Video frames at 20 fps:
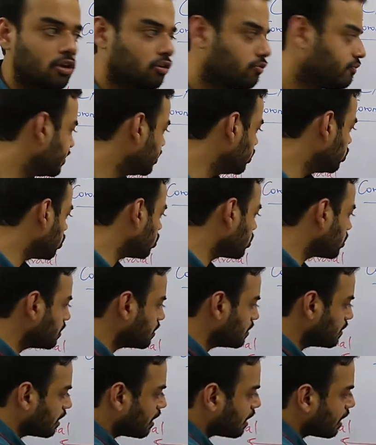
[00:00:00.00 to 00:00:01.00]
When
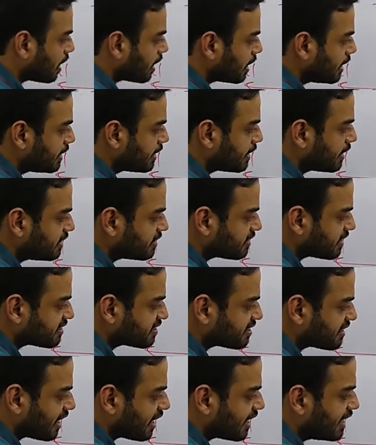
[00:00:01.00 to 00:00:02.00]
your arteries are
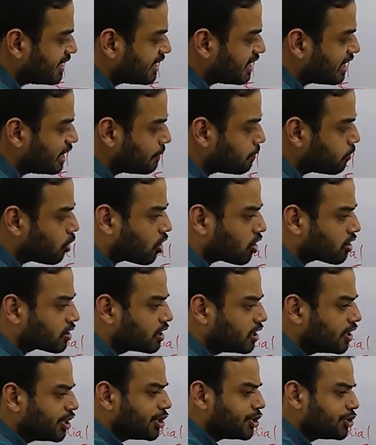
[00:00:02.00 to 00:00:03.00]
slightly
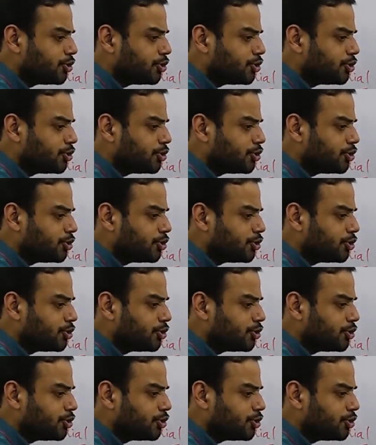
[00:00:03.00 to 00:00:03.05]
blocked,